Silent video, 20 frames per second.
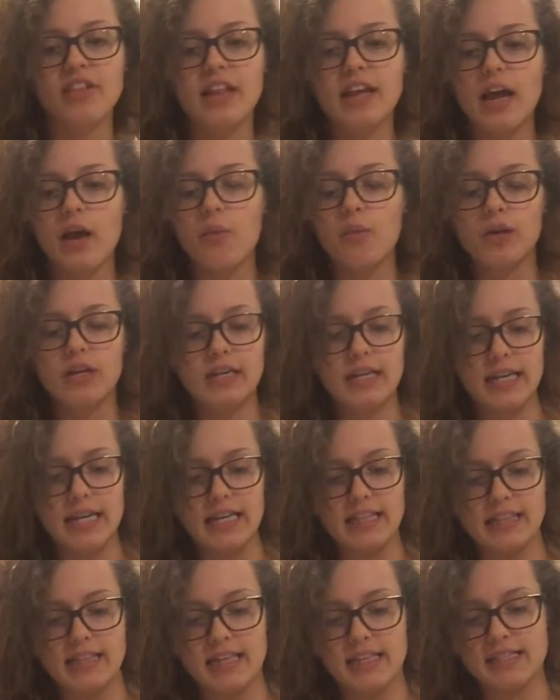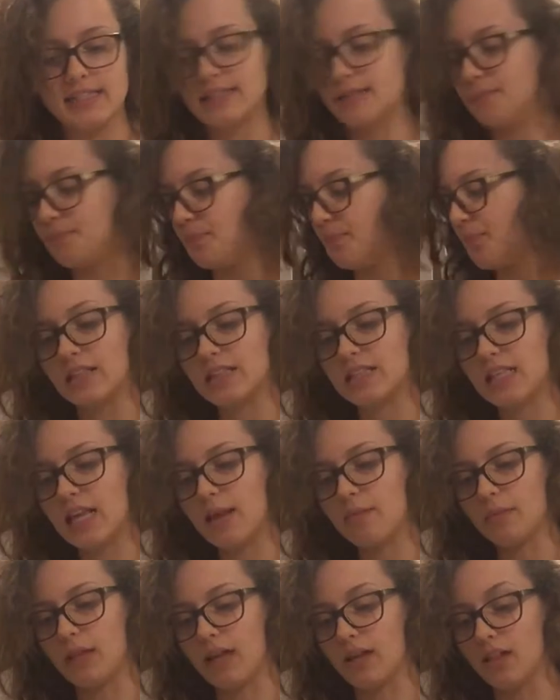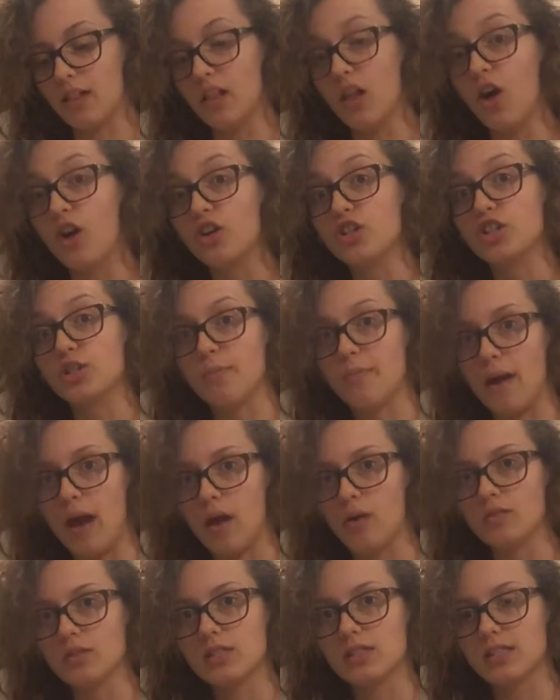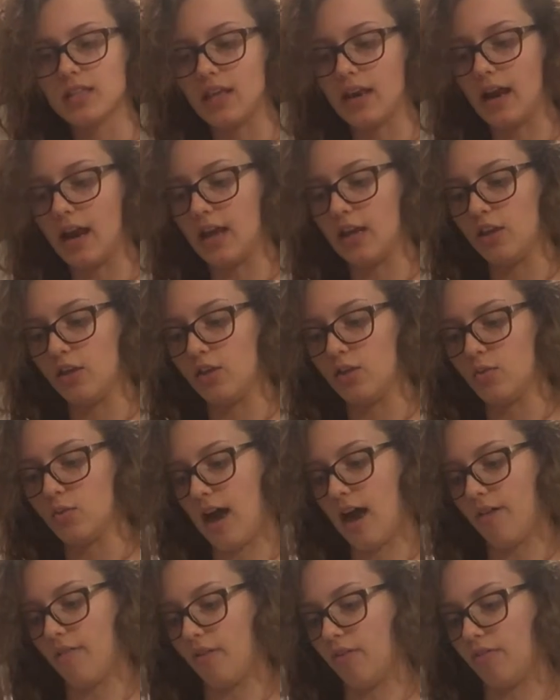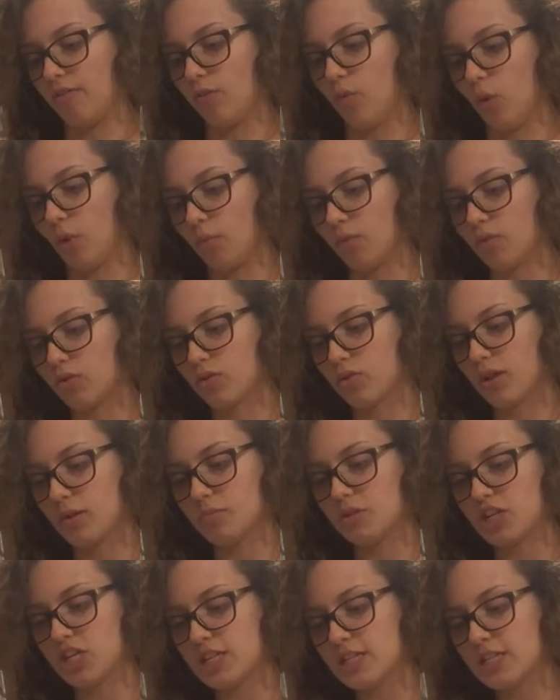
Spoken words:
feel like I wouldn't eat this in the same like large amounts that I used to have of normal cream